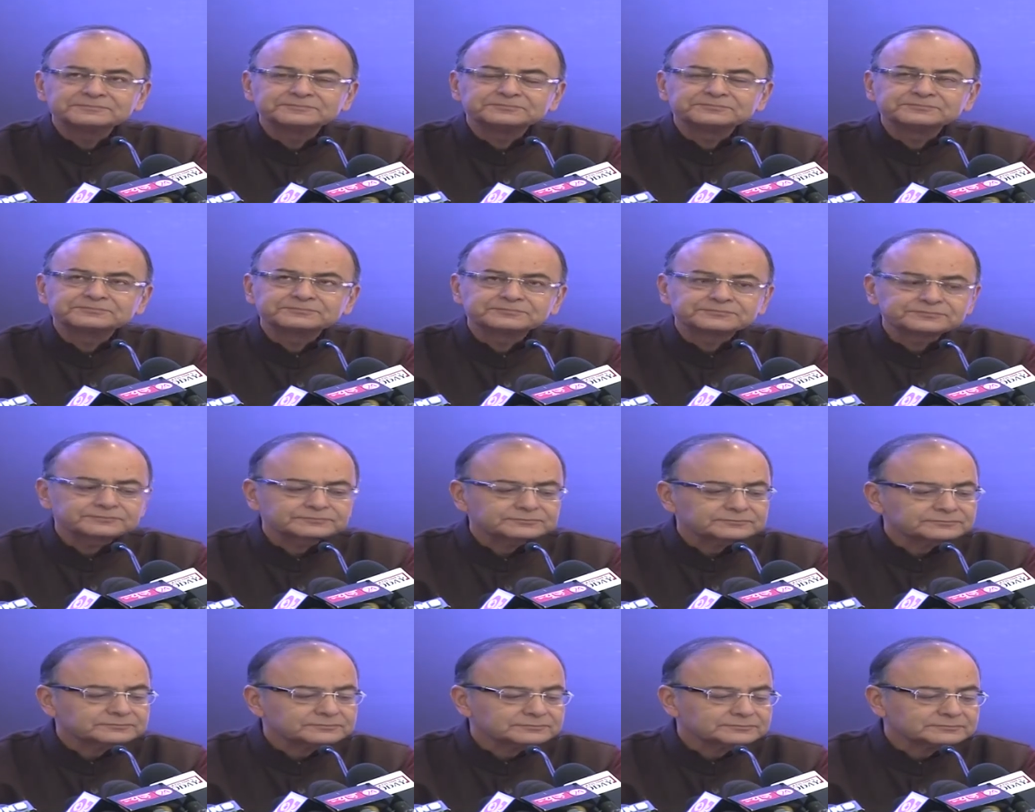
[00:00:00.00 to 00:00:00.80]

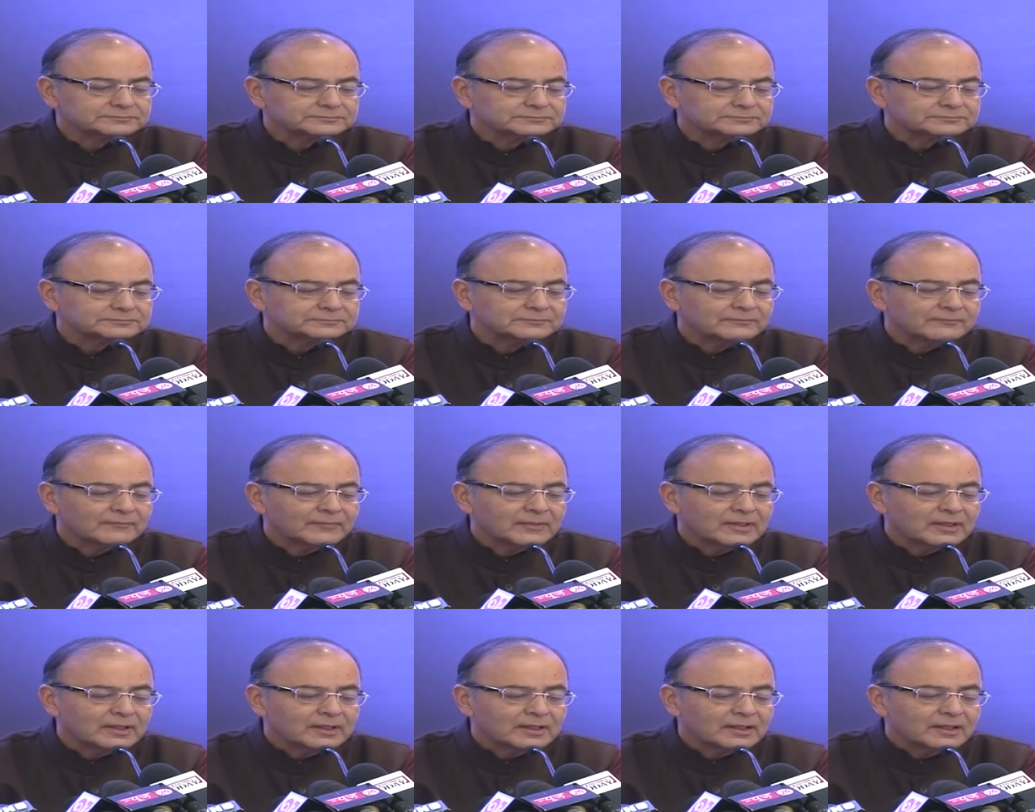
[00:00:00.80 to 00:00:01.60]

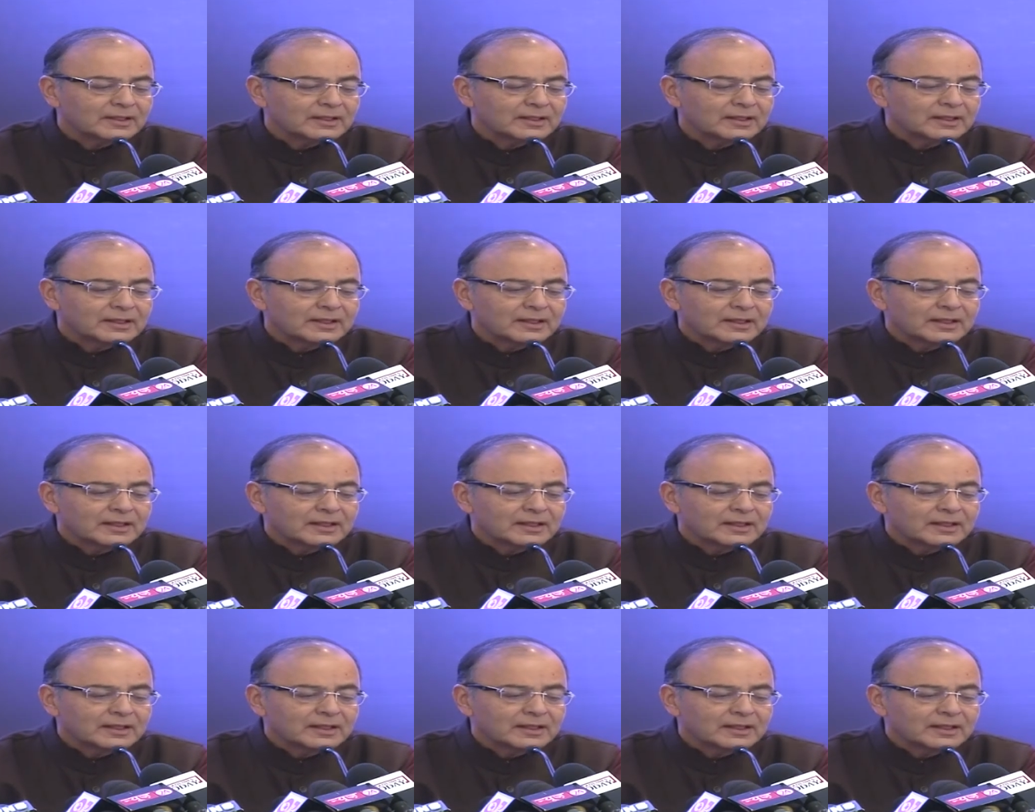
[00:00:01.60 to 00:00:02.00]
[no speech]